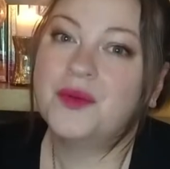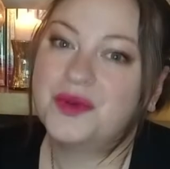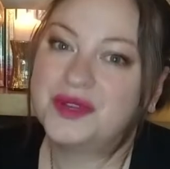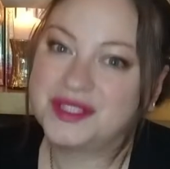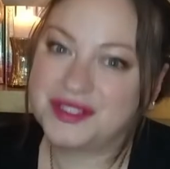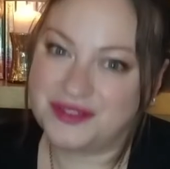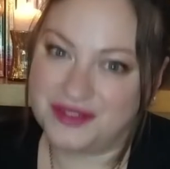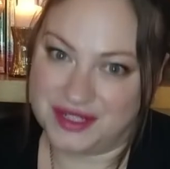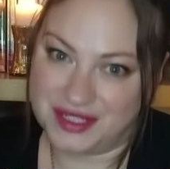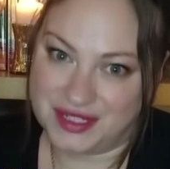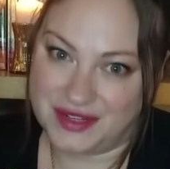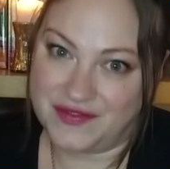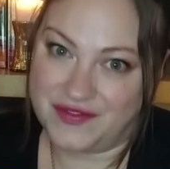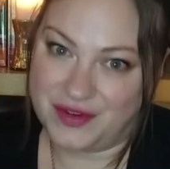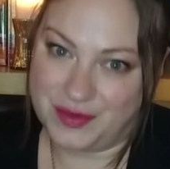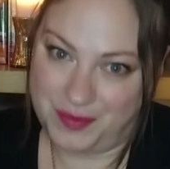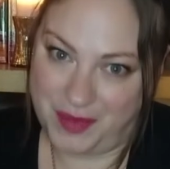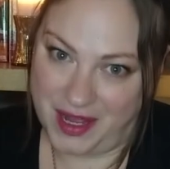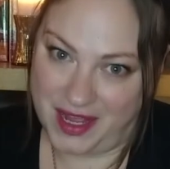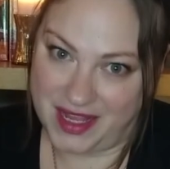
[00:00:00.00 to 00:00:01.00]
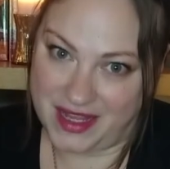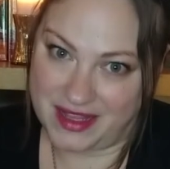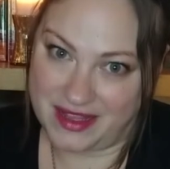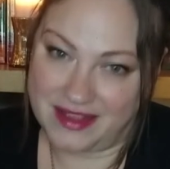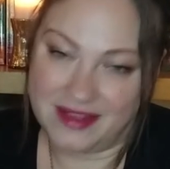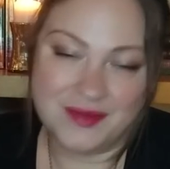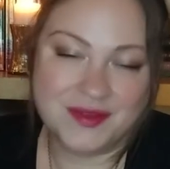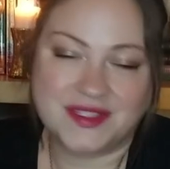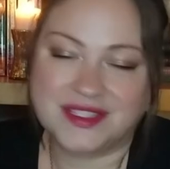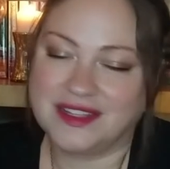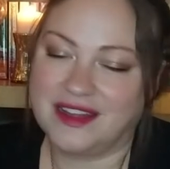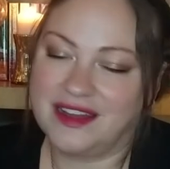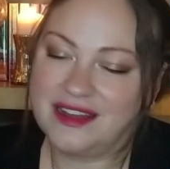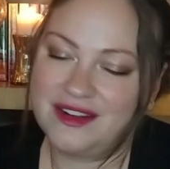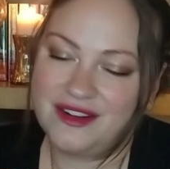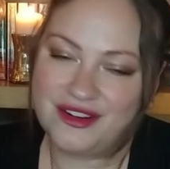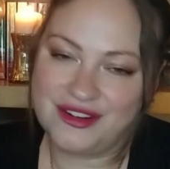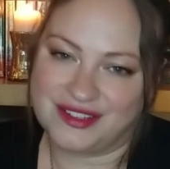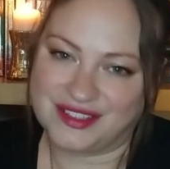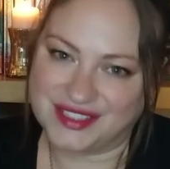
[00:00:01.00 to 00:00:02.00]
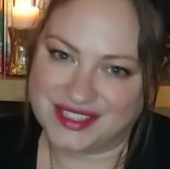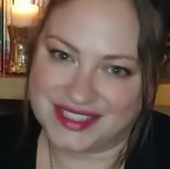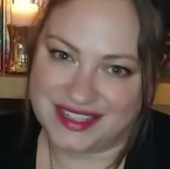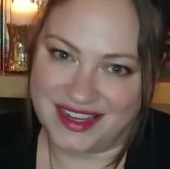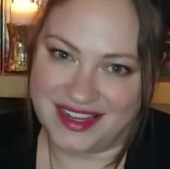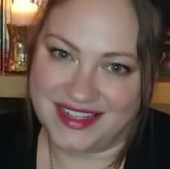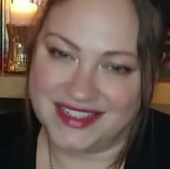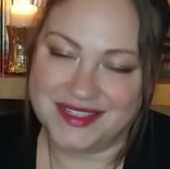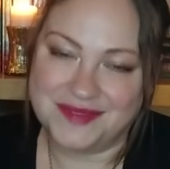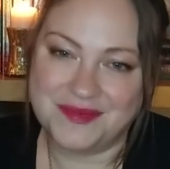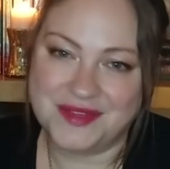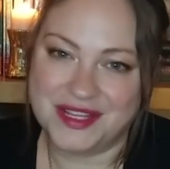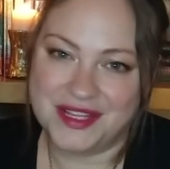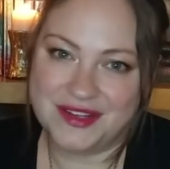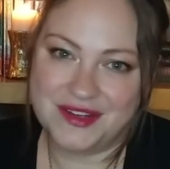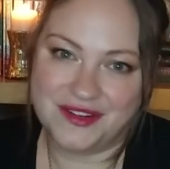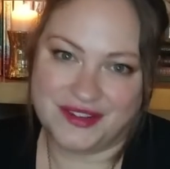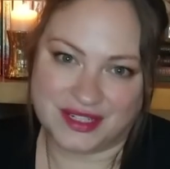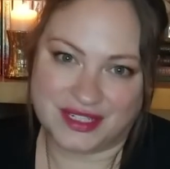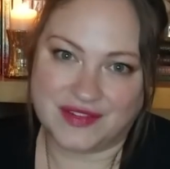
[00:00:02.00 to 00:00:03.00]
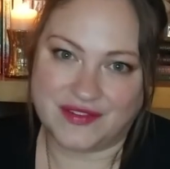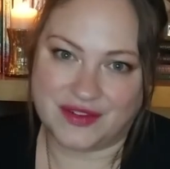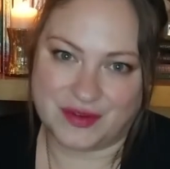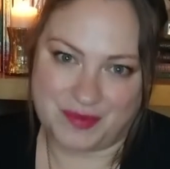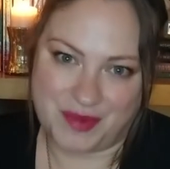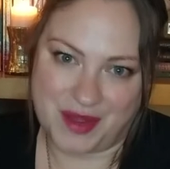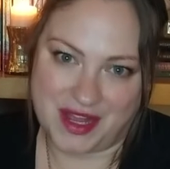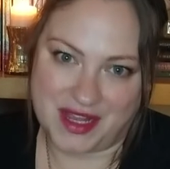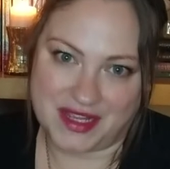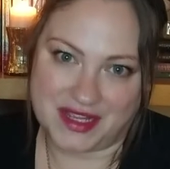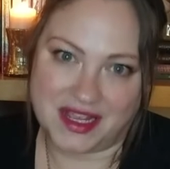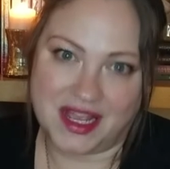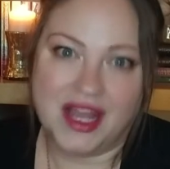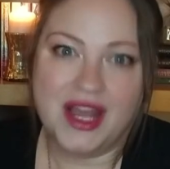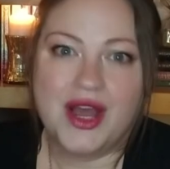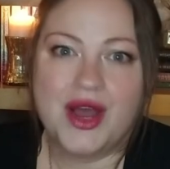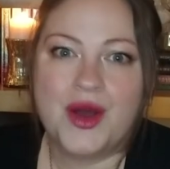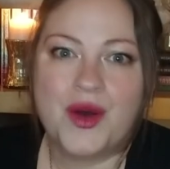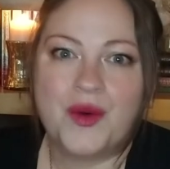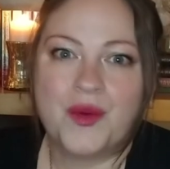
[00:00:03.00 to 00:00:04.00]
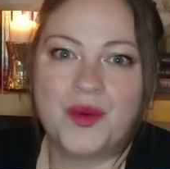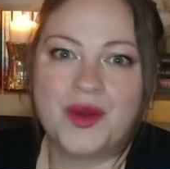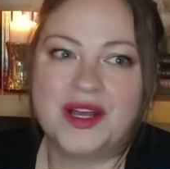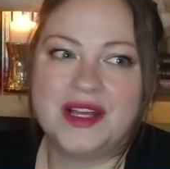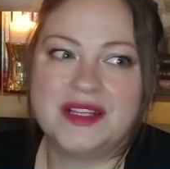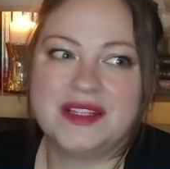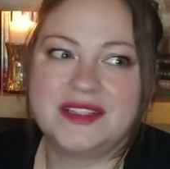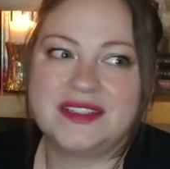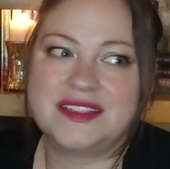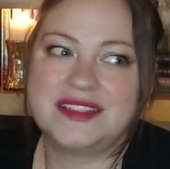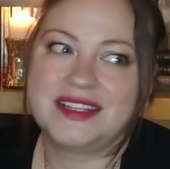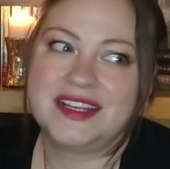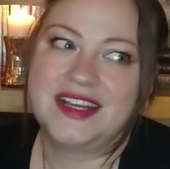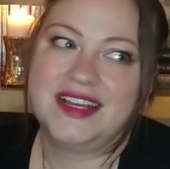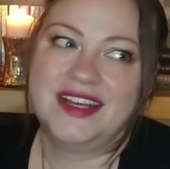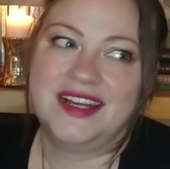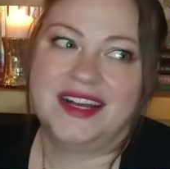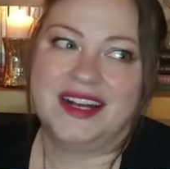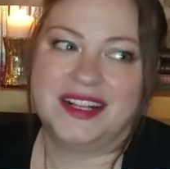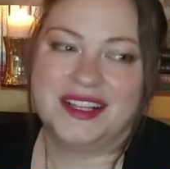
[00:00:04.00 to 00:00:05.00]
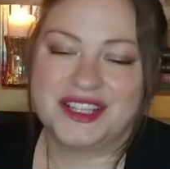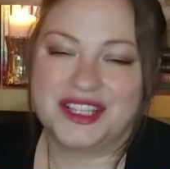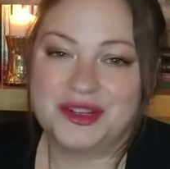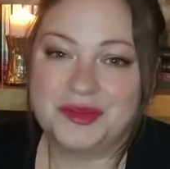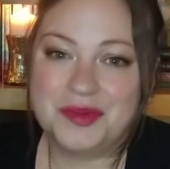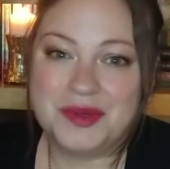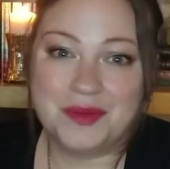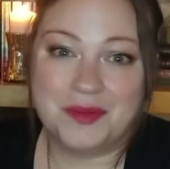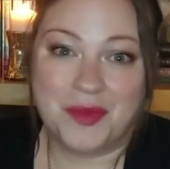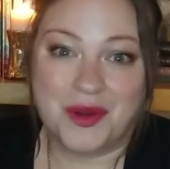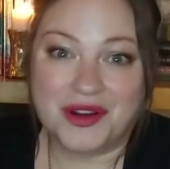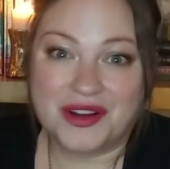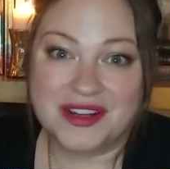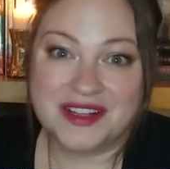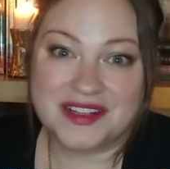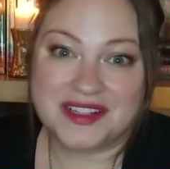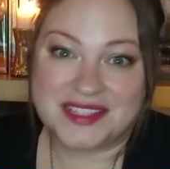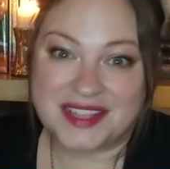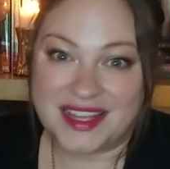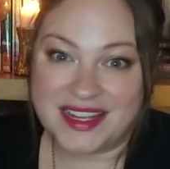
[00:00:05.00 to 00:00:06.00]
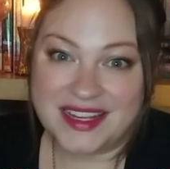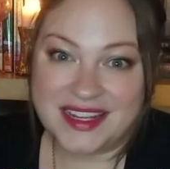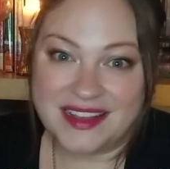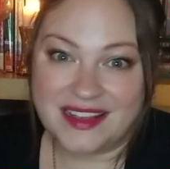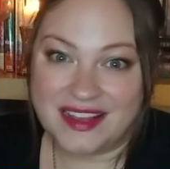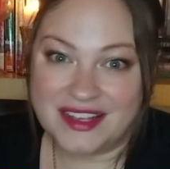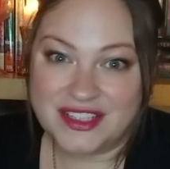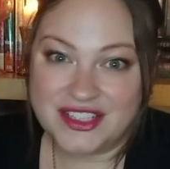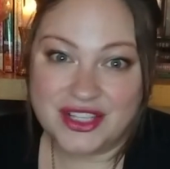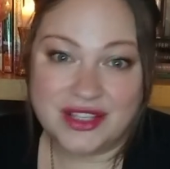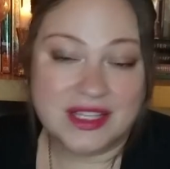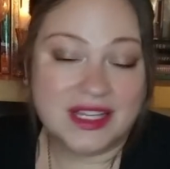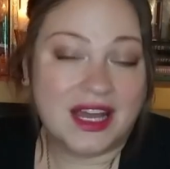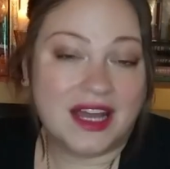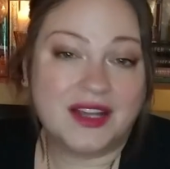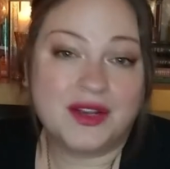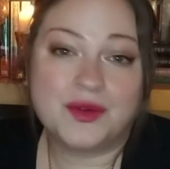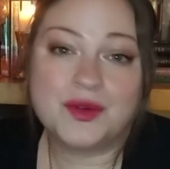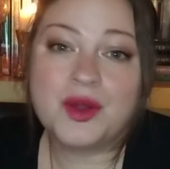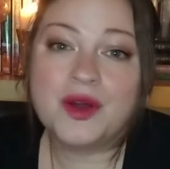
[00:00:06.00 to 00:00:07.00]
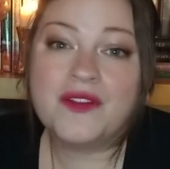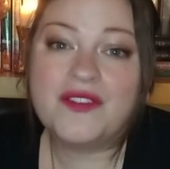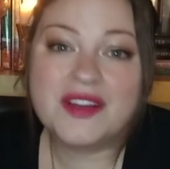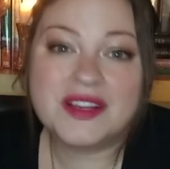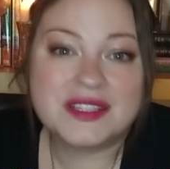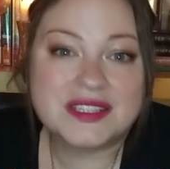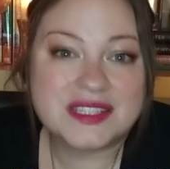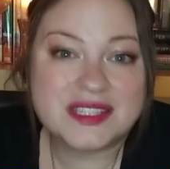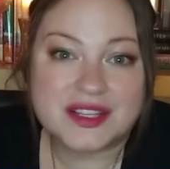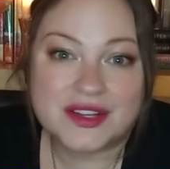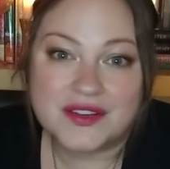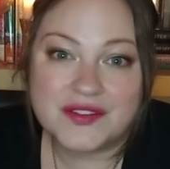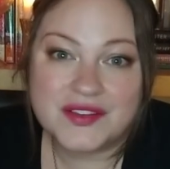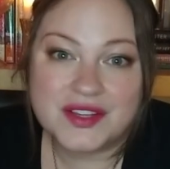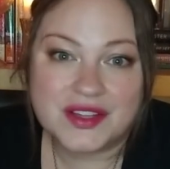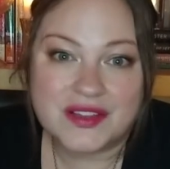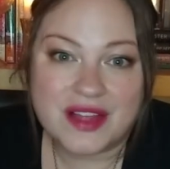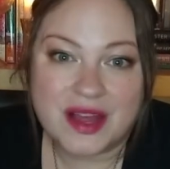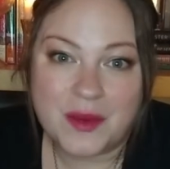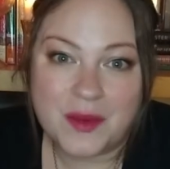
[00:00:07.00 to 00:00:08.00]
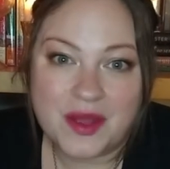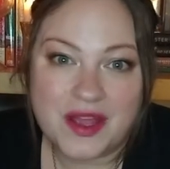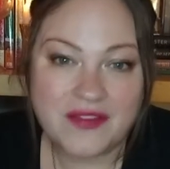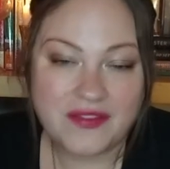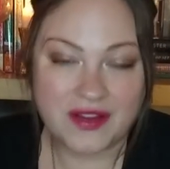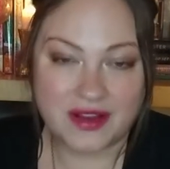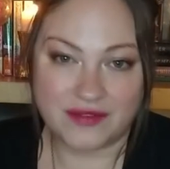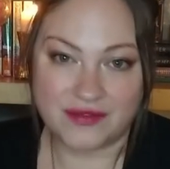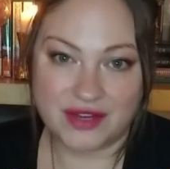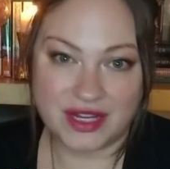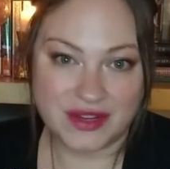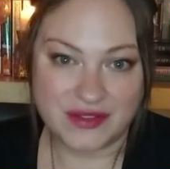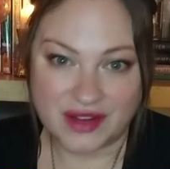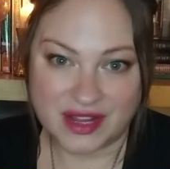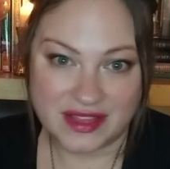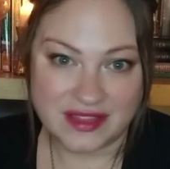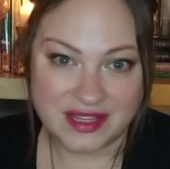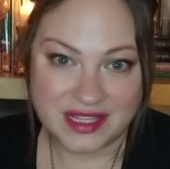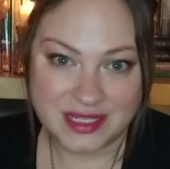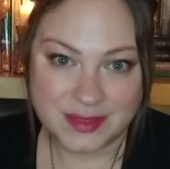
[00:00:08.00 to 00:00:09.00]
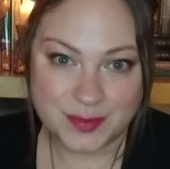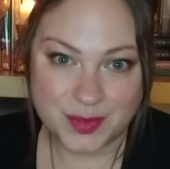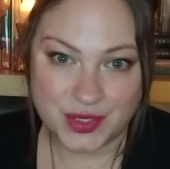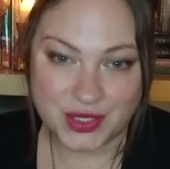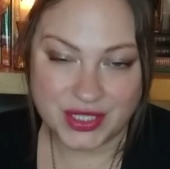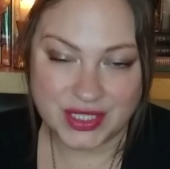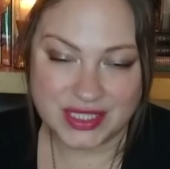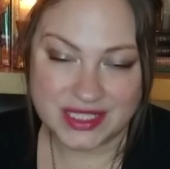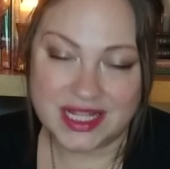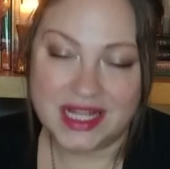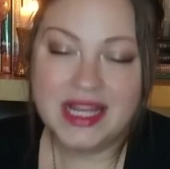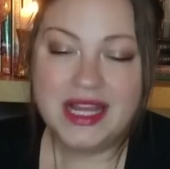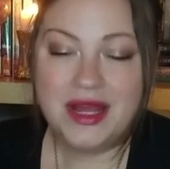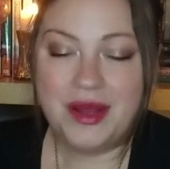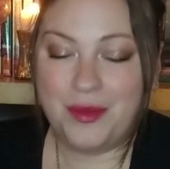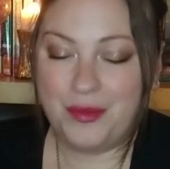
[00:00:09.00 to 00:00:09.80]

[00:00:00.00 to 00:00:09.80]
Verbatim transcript: was Christopher Pike. It was not R L Stine. To me, Christopher Pike was a little bit more exciting, actually. I don't know if I still feel that way if I reread these books,